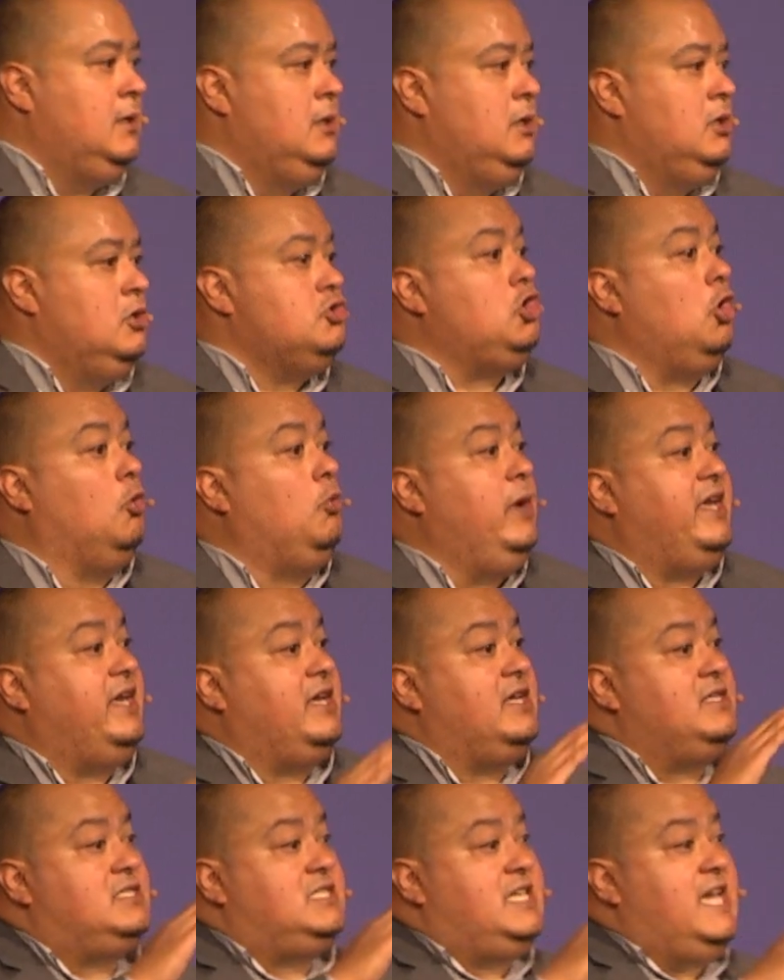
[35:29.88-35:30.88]
So we
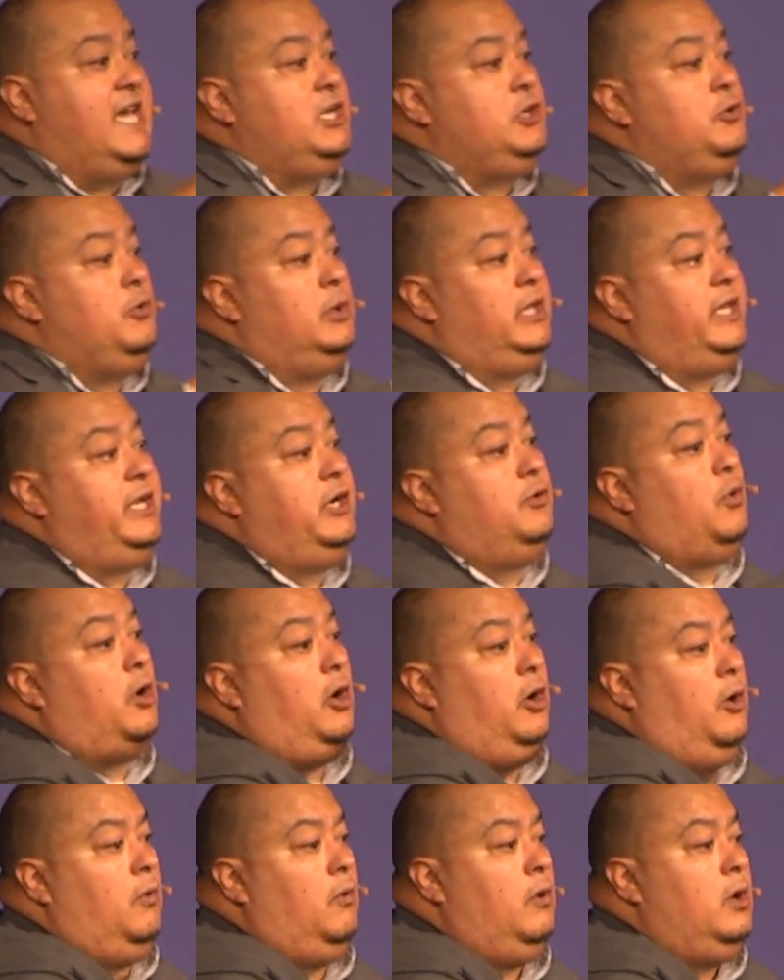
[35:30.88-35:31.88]
continually
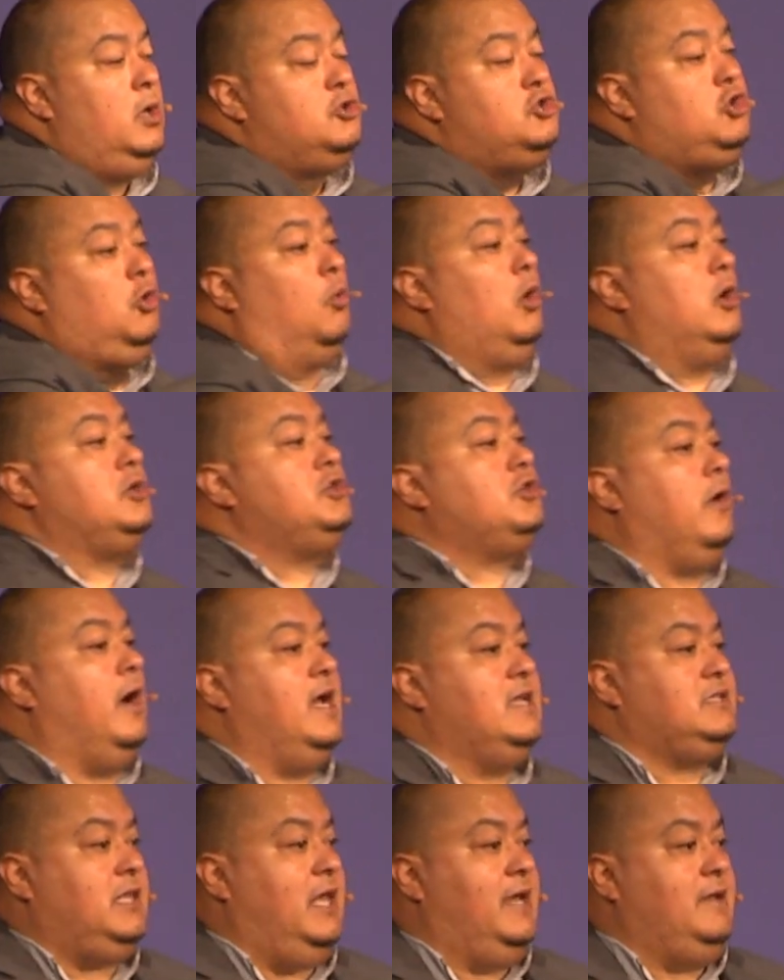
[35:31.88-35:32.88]
grow towards
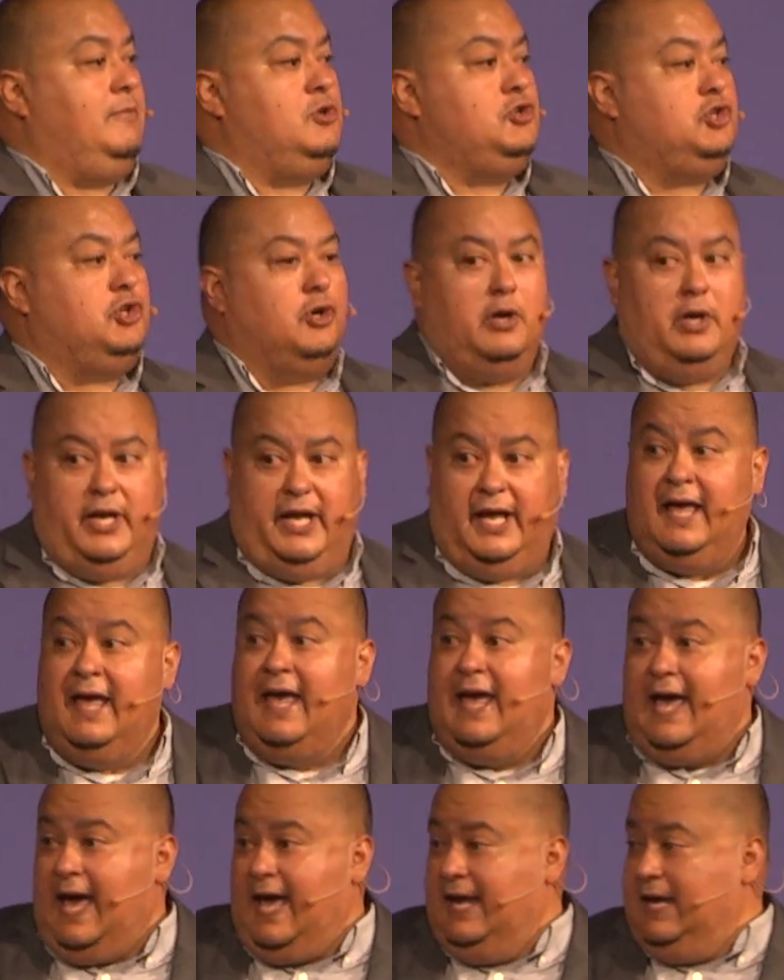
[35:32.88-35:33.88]
Christ like maturity.
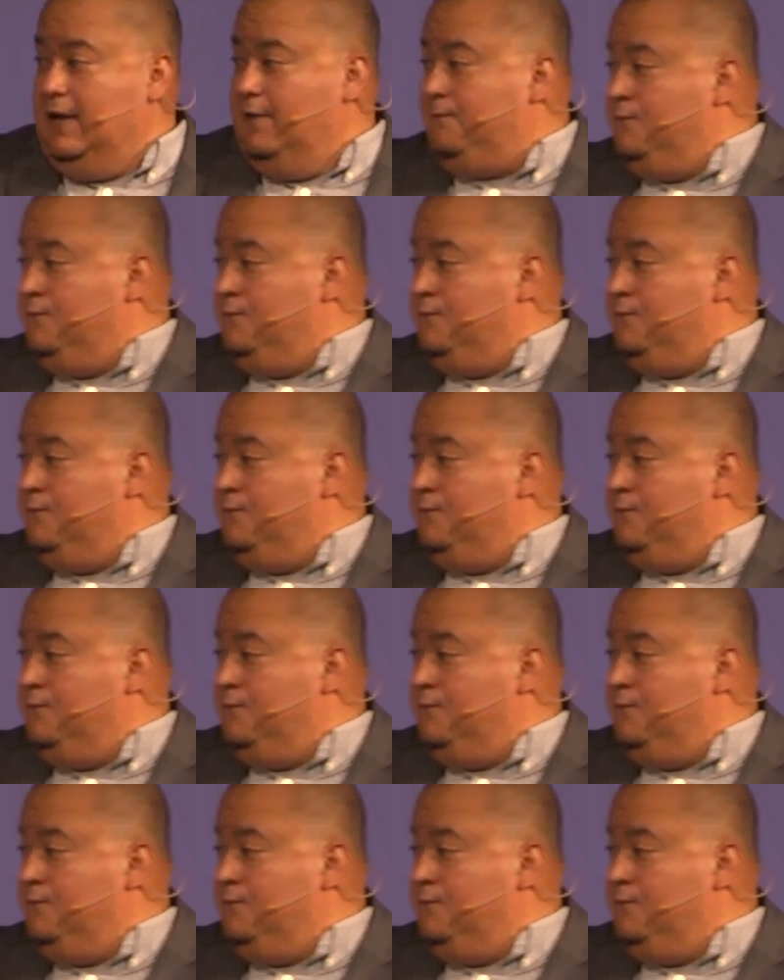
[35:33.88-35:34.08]
And if